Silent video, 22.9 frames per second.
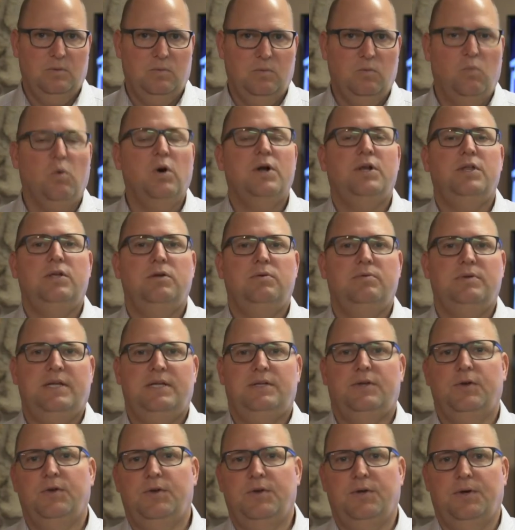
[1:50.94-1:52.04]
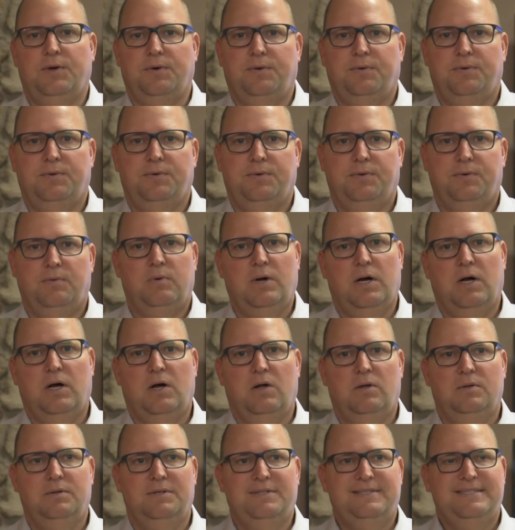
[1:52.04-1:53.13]
what do you need to do?
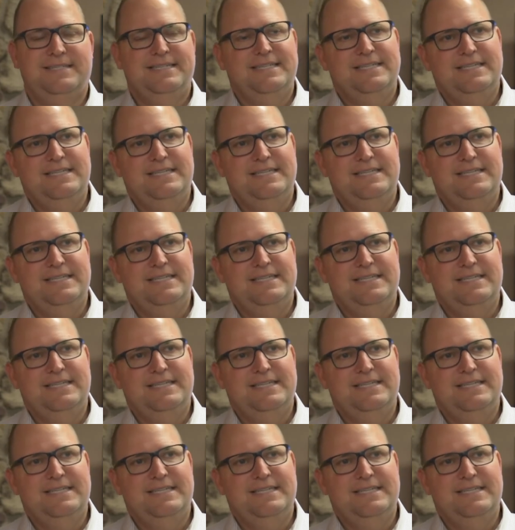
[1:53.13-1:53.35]
Well,